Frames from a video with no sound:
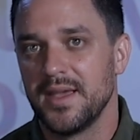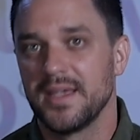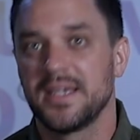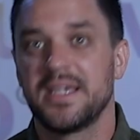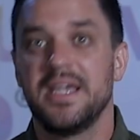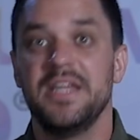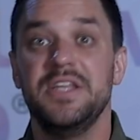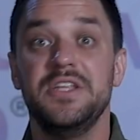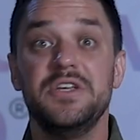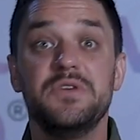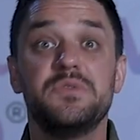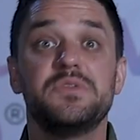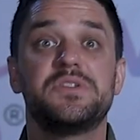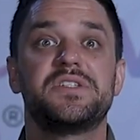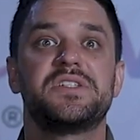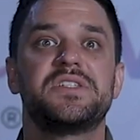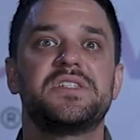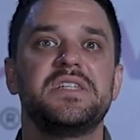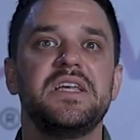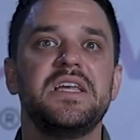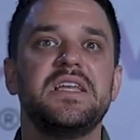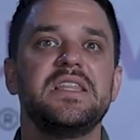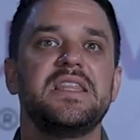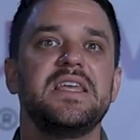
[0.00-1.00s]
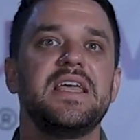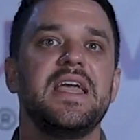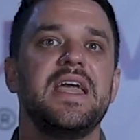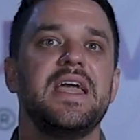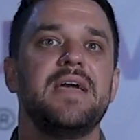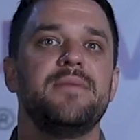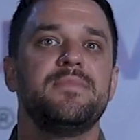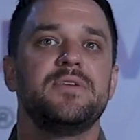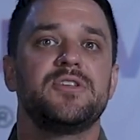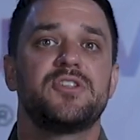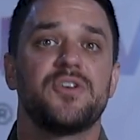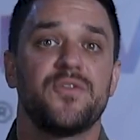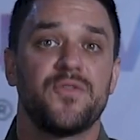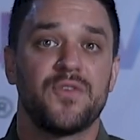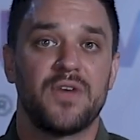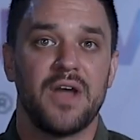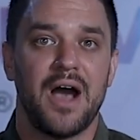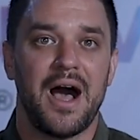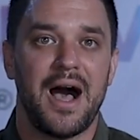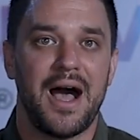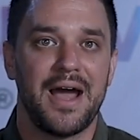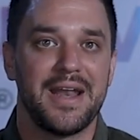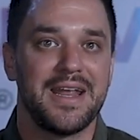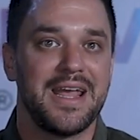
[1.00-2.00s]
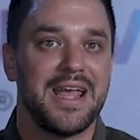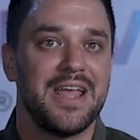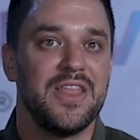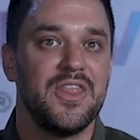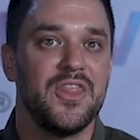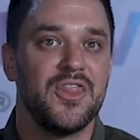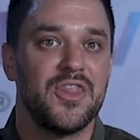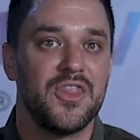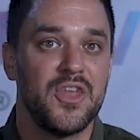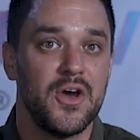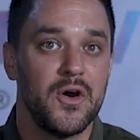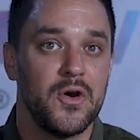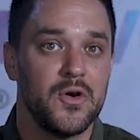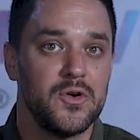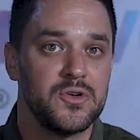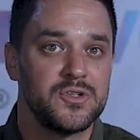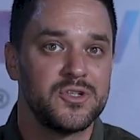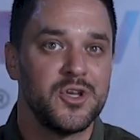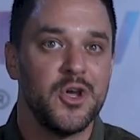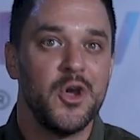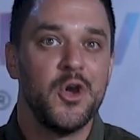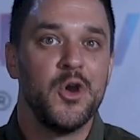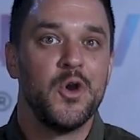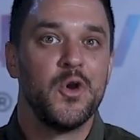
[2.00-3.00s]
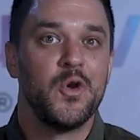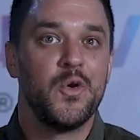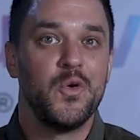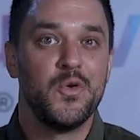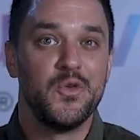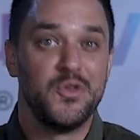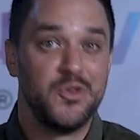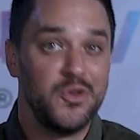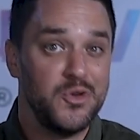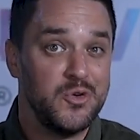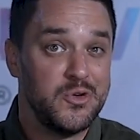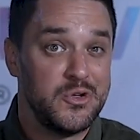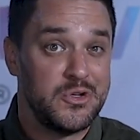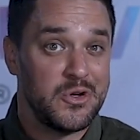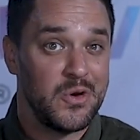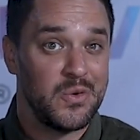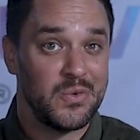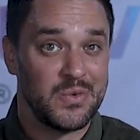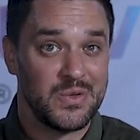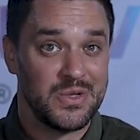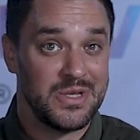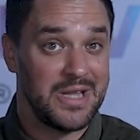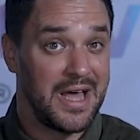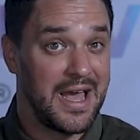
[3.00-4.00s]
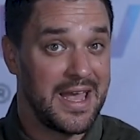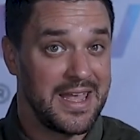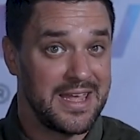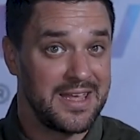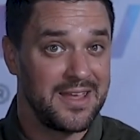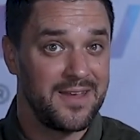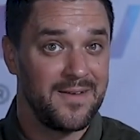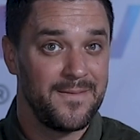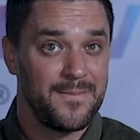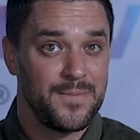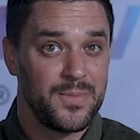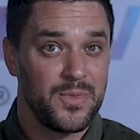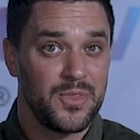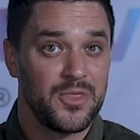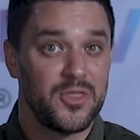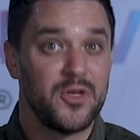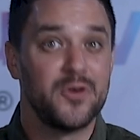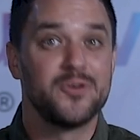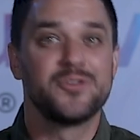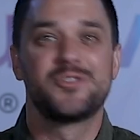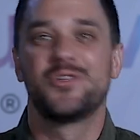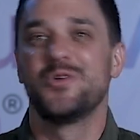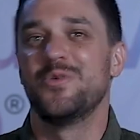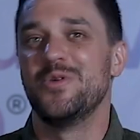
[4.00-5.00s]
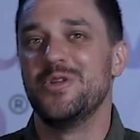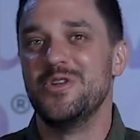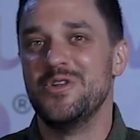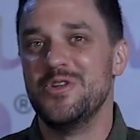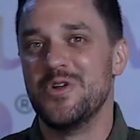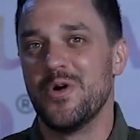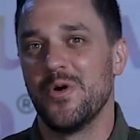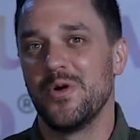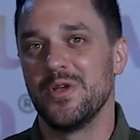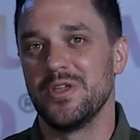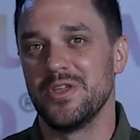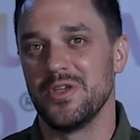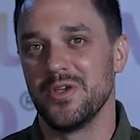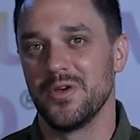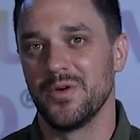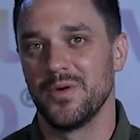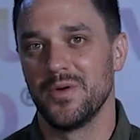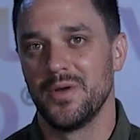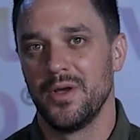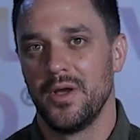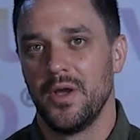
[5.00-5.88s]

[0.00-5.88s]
Can you see the image of God in those who you don't like, those who annoy you?